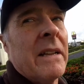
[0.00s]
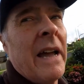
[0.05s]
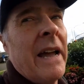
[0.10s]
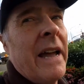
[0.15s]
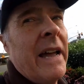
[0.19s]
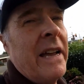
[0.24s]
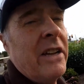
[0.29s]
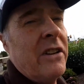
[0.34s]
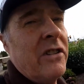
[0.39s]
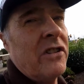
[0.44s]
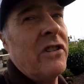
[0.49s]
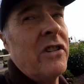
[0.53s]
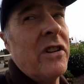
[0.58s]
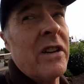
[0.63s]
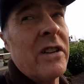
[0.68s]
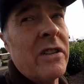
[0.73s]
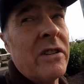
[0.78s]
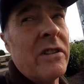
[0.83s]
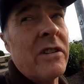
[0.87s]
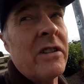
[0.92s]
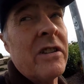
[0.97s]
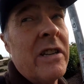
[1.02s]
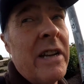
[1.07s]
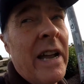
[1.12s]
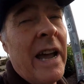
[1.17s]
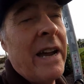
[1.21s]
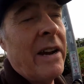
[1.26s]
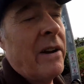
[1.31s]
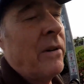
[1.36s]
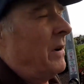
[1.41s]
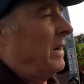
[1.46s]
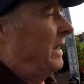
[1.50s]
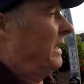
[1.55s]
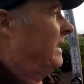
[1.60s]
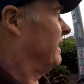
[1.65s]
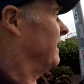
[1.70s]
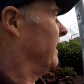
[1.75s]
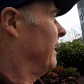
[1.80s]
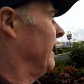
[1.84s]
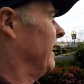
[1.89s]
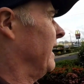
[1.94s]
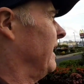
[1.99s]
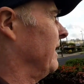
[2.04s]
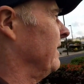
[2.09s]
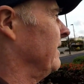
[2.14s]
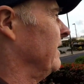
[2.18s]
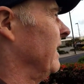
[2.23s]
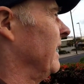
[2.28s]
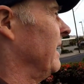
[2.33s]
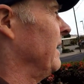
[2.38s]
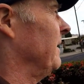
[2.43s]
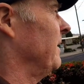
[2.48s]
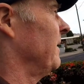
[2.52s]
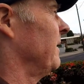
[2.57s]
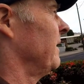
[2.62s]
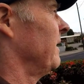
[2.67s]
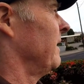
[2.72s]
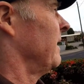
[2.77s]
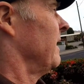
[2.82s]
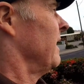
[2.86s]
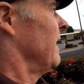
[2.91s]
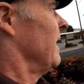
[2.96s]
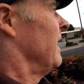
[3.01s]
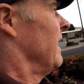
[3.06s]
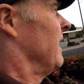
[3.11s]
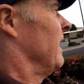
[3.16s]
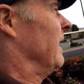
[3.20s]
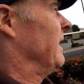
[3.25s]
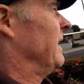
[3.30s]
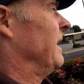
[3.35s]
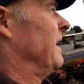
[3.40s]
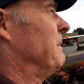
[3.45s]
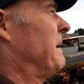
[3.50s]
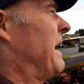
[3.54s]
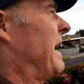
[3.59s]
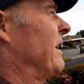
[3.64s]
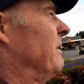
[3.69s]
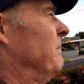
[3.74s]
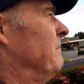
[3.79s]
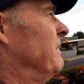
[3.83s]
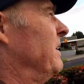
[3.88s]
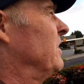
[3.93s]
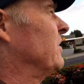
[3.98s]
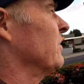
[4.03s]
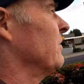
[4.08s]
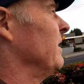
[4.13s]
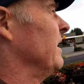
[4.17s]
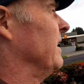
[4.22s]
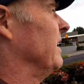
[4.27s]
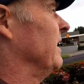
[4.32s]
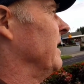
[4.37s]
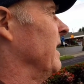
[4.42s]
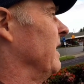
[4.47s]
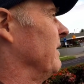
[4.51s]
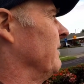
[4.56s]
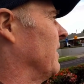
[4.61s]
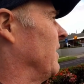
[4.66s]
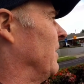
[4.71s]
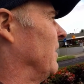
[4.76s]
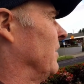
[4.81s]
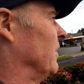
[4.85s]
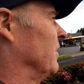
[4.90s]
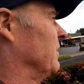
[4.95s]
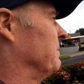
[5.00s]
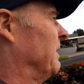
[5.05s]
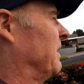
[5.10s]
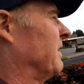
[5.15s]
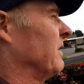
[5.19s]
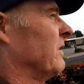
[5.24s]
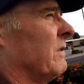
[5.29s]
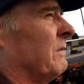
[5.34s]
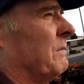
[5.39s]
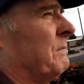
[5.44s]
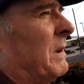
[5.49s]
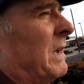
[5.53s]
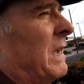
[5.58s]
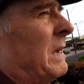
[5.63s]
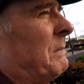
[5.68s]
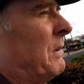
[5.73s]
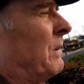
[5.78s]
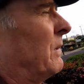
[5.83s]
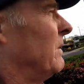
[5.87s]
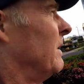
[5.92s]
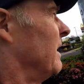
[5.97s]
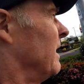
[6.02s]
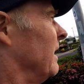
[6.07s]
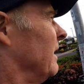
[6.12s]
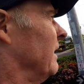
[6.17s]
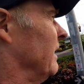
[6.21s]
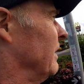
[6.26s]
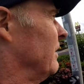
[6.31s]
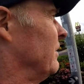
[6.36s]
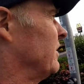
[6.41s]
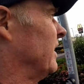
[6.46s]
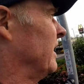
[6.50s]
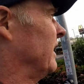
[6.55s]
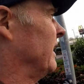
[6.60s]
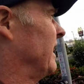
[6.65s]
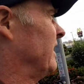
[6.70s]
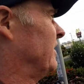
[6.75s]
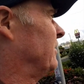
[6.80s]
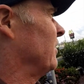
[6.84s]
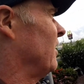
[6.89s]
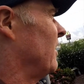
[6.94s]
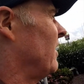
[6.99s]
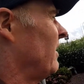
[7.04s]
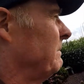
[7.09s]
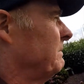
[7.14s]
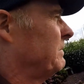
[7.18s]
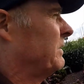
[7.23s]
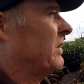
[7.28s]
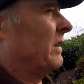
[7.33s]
is just staggering, and the amount of misery that they've caused because of people losing their jobs.